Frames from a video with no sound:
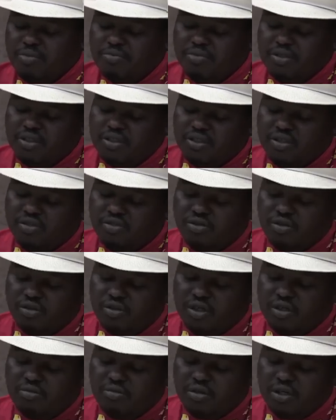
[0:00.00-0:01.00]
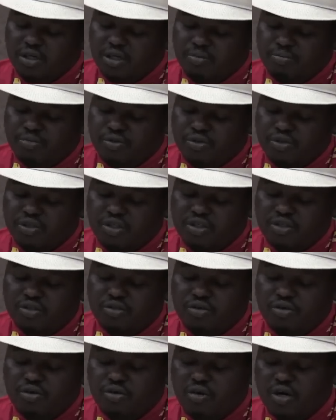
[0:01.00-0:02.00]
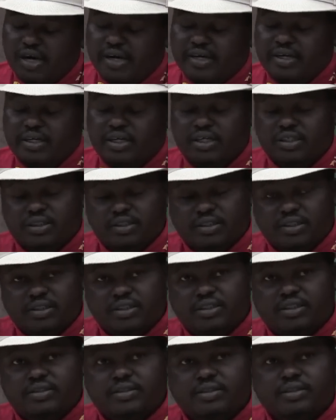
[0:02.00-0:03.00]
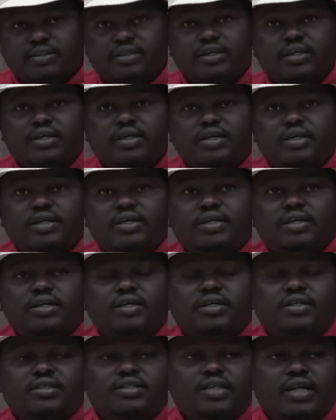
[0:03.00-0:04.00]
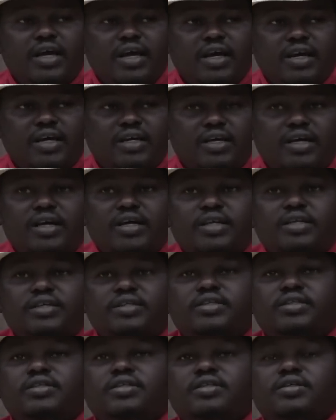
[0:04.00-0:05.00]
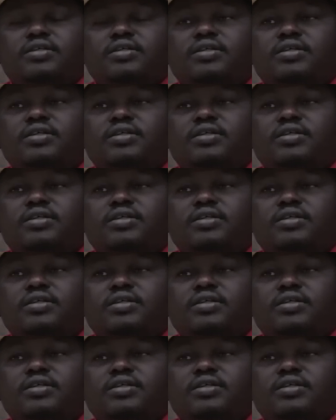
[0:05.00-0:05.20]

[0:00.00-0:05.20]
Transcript: Publicity so that we can process your accreditation as early as